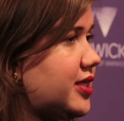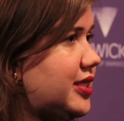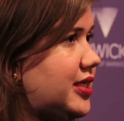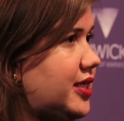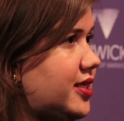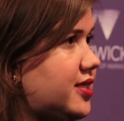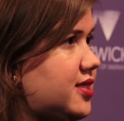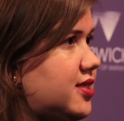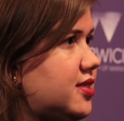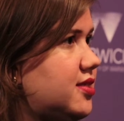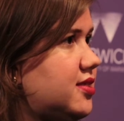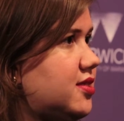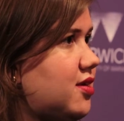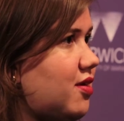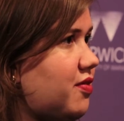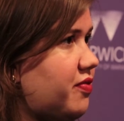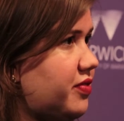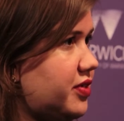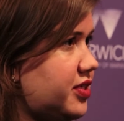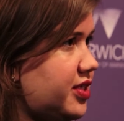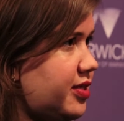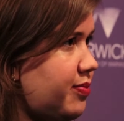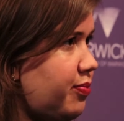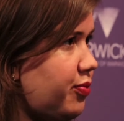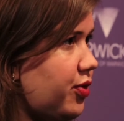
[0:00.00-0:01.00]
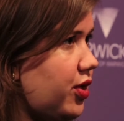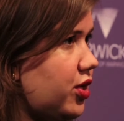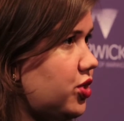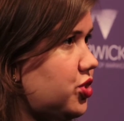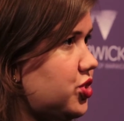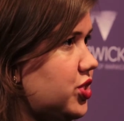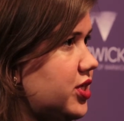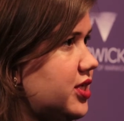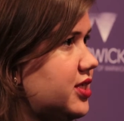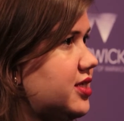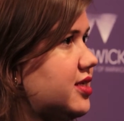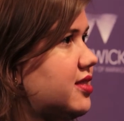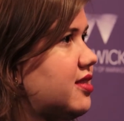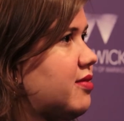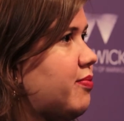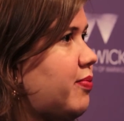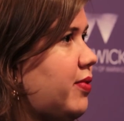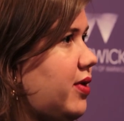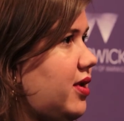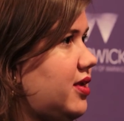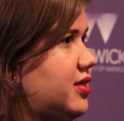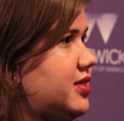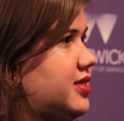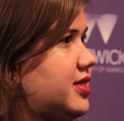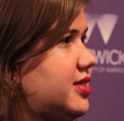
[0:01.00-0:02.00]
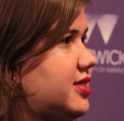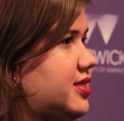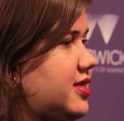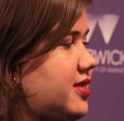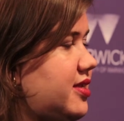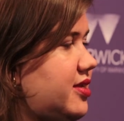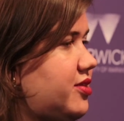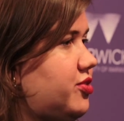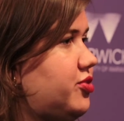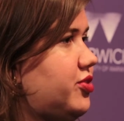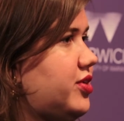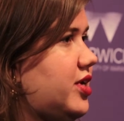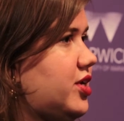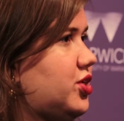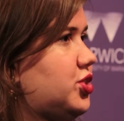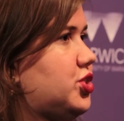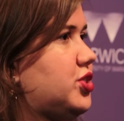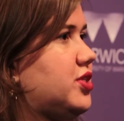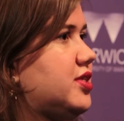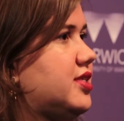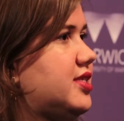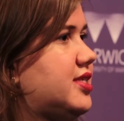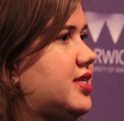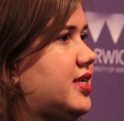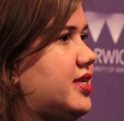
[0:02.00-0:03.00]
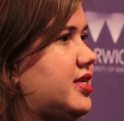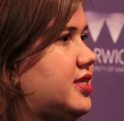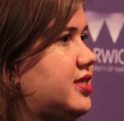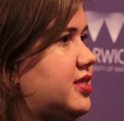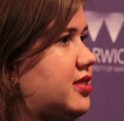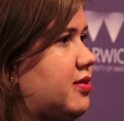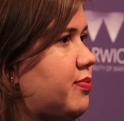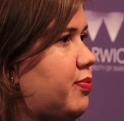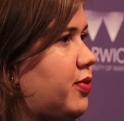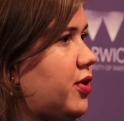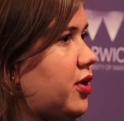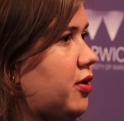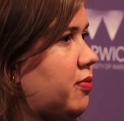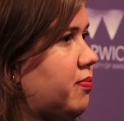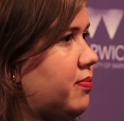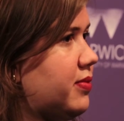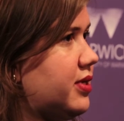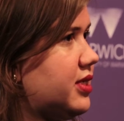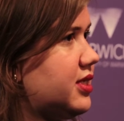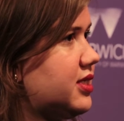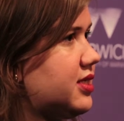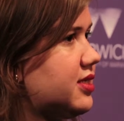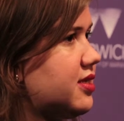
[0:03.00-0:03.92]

Contested Sovereignty project in the Politics and International Studies department.